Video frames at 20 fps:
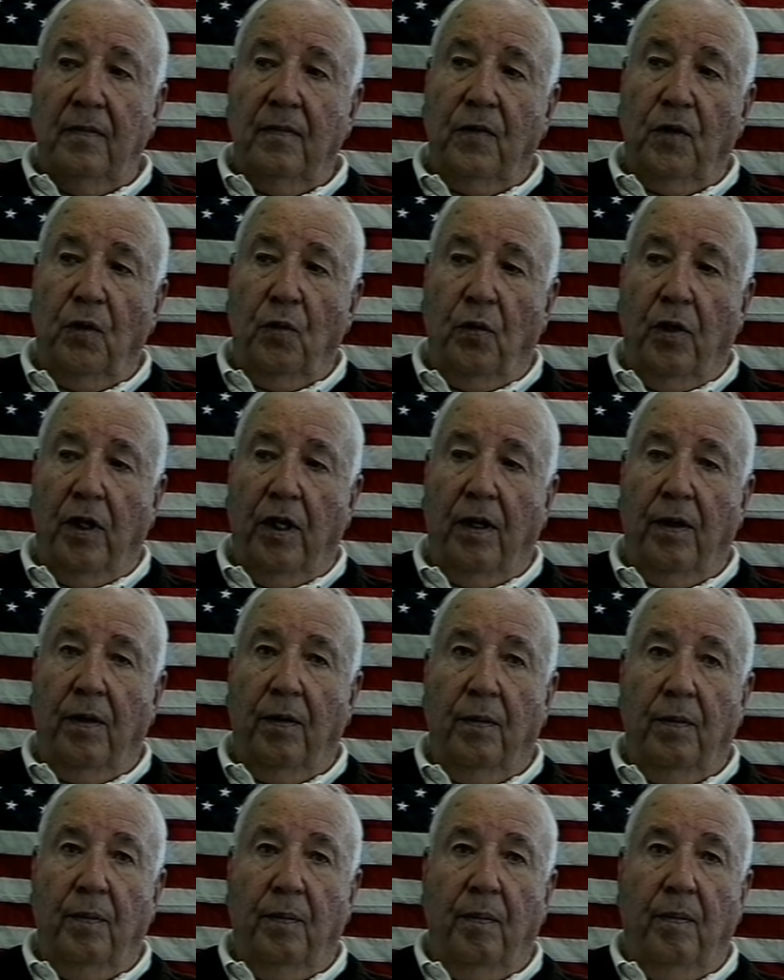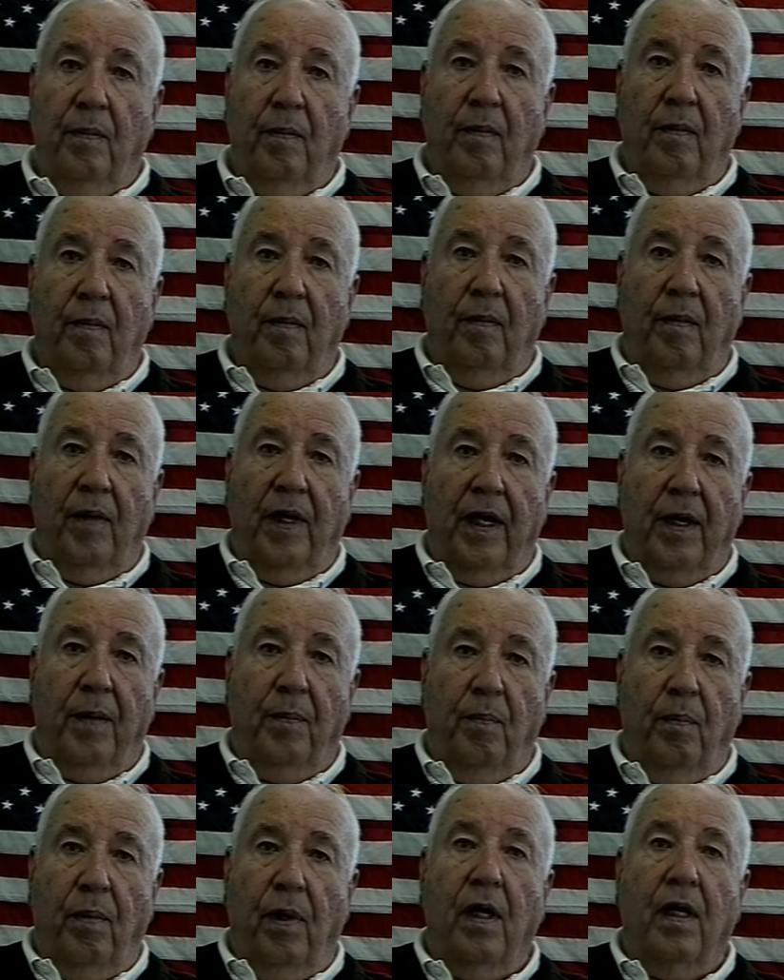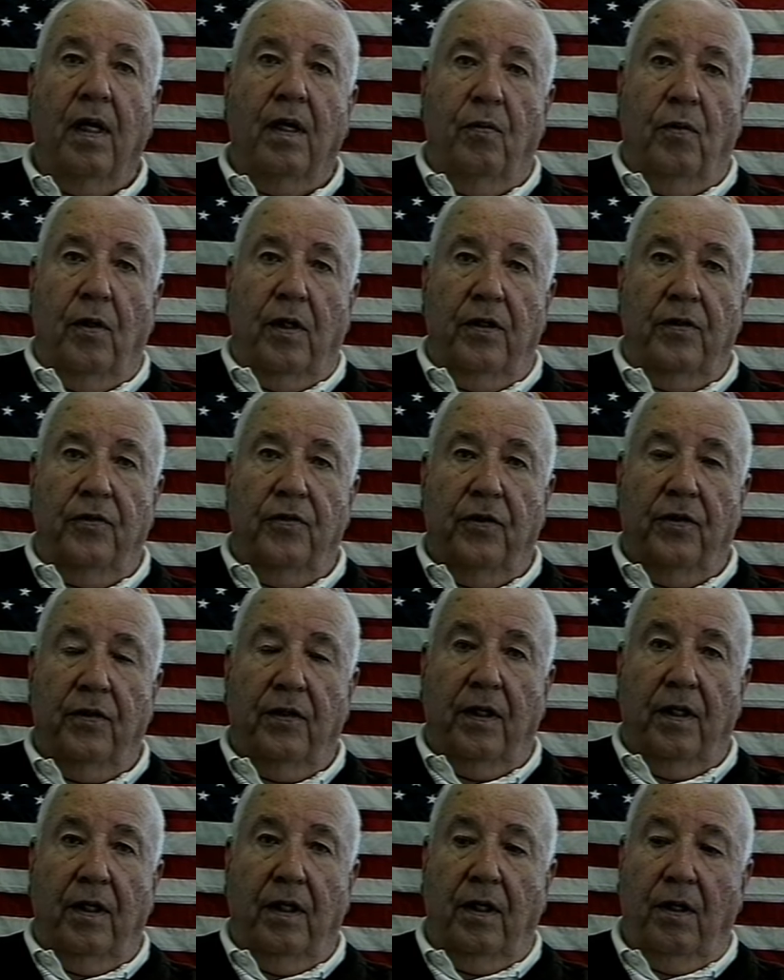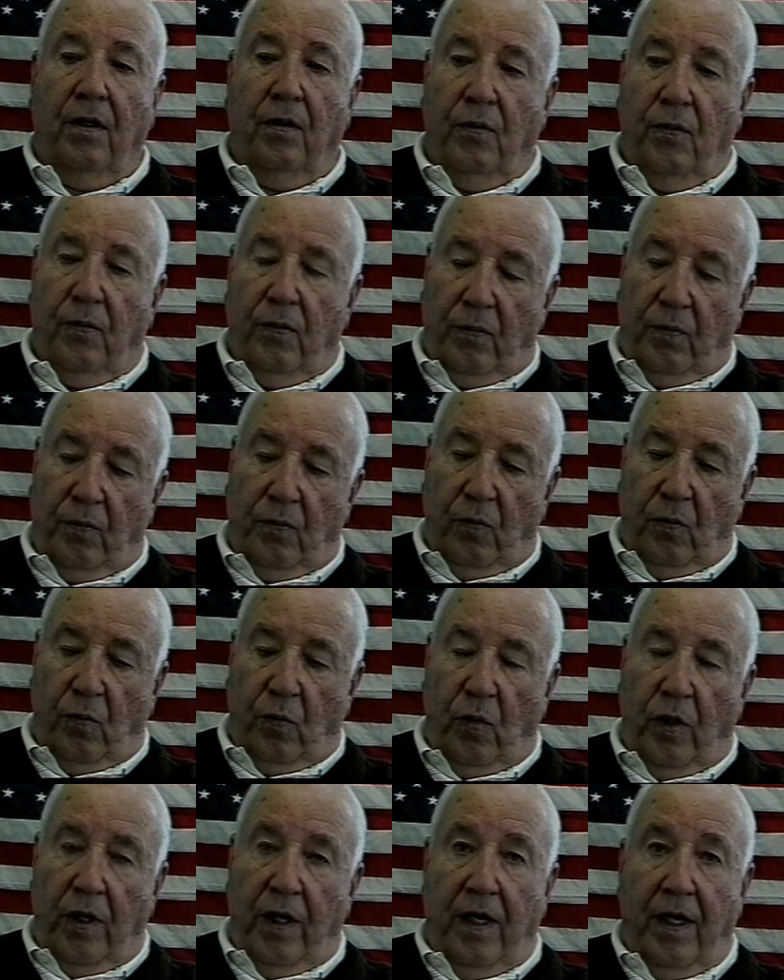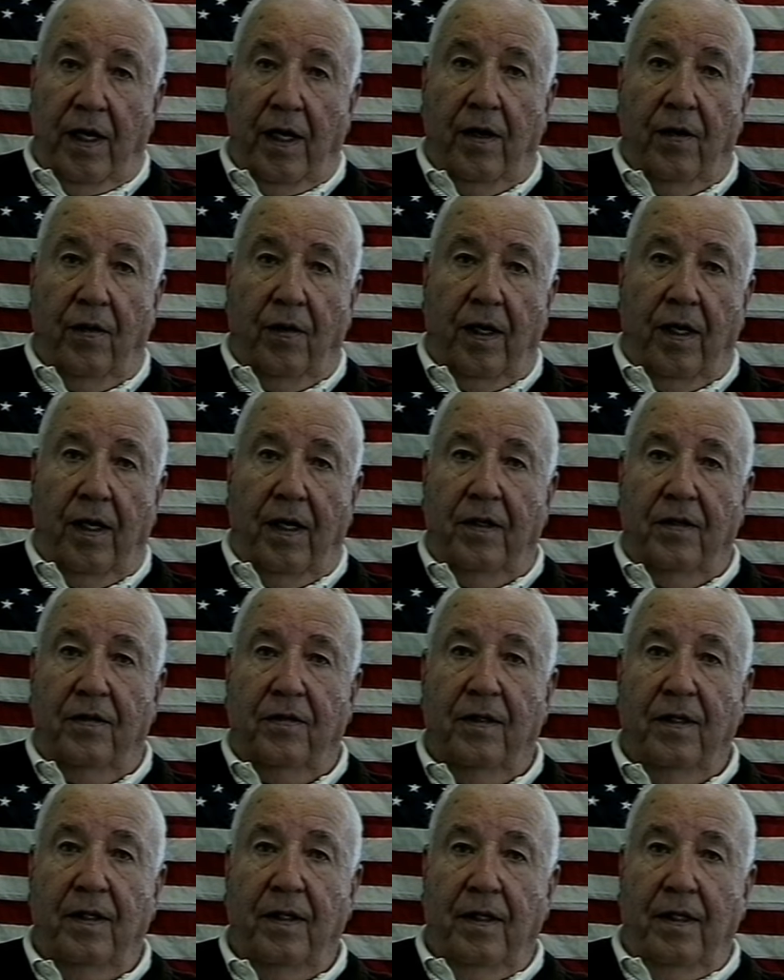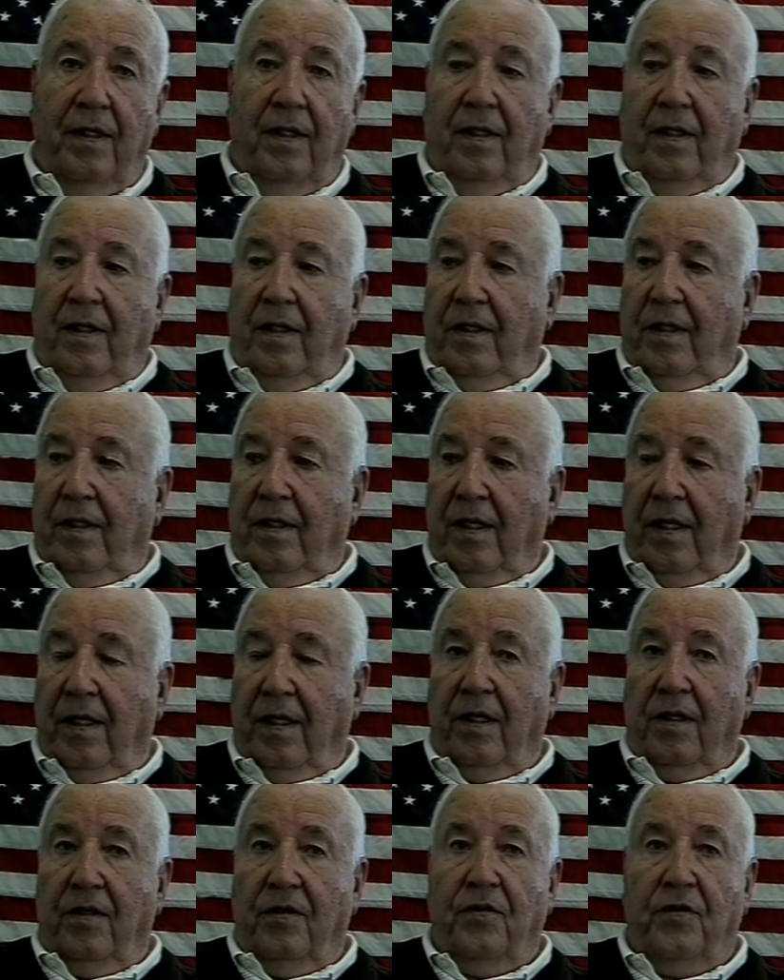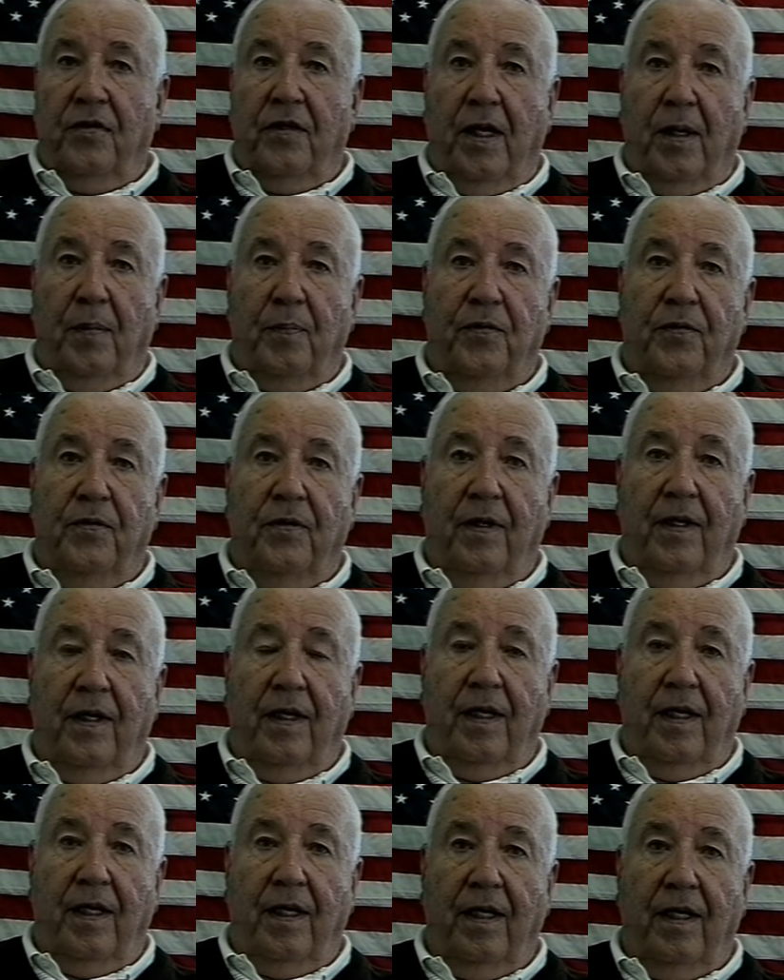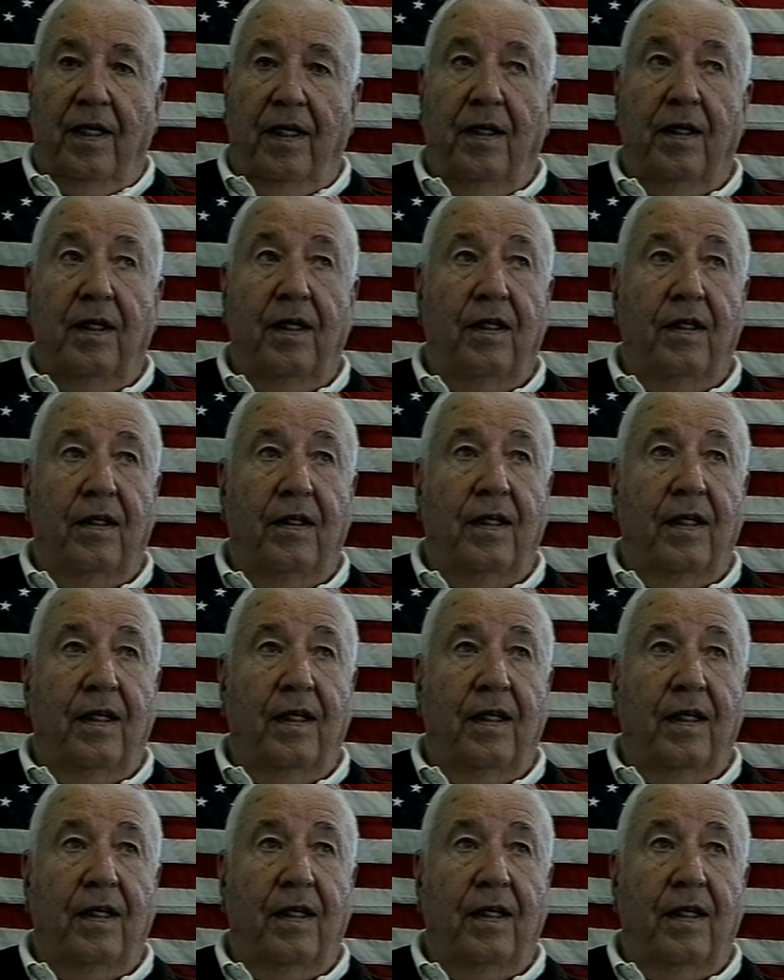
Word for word: to where my bunk was, and you go way down on this, on these steps, and the